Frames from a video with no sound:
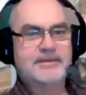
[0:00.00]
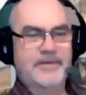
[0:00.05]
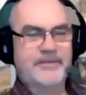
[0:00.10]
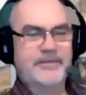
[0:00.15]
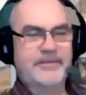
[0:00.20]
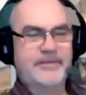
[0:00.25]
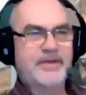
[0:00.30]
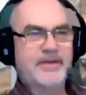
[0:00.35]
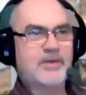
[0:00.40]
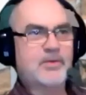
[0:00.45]

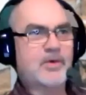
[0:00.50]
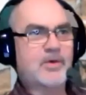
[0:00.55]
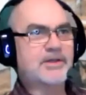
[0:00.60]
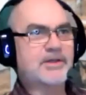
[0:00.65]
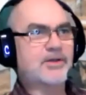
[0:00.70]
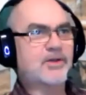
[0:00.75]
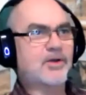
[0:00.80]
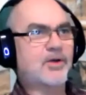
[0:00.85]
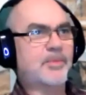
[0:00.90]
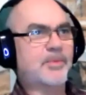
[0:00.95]
everything you want to
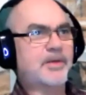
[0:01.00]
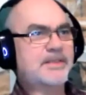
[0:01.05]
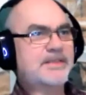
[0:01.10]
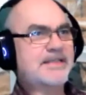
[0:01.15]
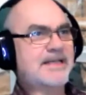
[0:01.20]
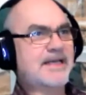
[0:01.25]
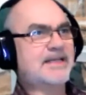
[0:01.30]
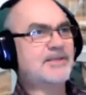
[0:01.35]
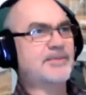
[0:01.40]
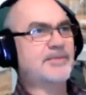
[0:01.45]
know about
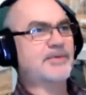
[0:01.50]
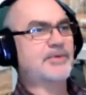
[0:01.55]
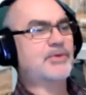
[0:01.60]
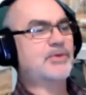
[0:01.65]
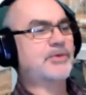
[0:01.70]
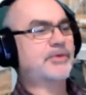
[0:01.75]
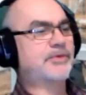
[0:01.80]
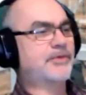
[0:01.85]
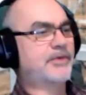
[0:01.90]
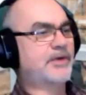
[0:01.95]
sex, we're
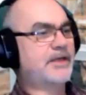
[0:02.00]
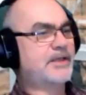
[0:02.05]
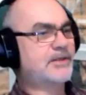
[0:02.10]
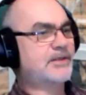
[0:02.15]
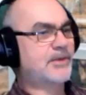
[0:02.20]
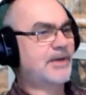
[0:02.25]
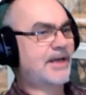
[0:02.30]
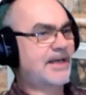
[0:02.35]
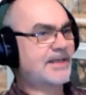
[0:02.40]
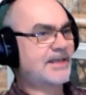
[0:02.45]
too afraid
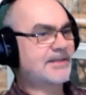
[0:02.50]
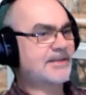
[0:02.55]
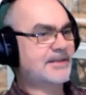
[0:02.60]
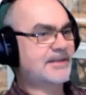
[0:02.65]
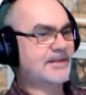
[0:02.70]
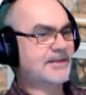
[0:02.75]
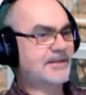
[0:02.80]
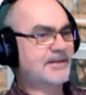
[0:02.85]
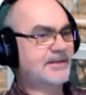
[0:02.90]
to ask.